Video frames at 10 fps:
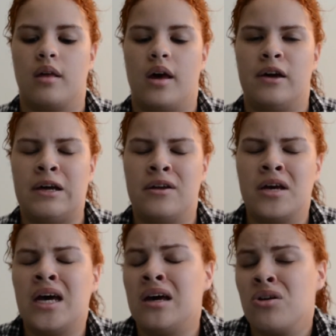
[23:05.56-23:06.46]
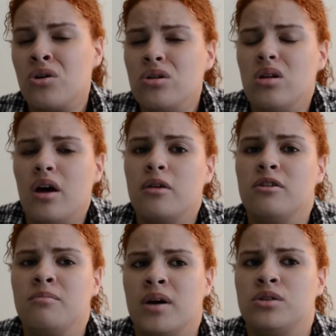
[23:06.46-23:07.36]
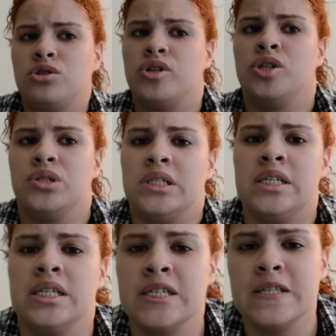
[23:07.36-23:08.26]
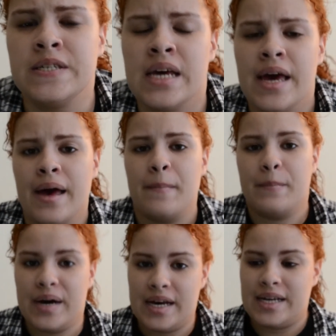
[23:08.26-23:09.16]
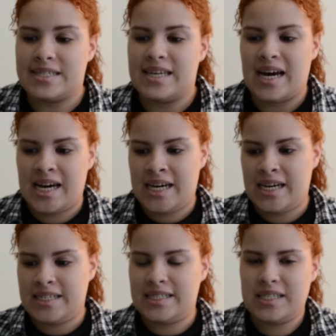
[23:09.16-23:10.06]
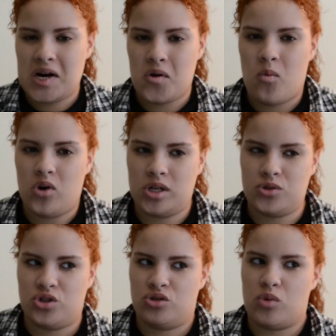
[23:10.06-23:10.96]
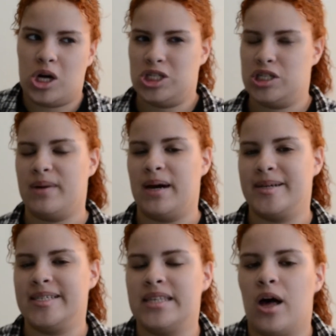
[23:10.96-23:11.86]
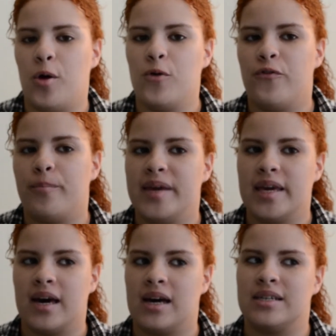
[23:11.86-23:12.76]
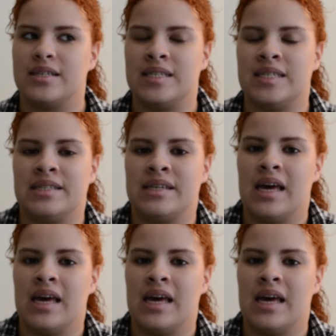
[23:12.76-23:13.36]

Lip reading: I had heard a lot about Stranger Things, but I did not want to watch it by myself because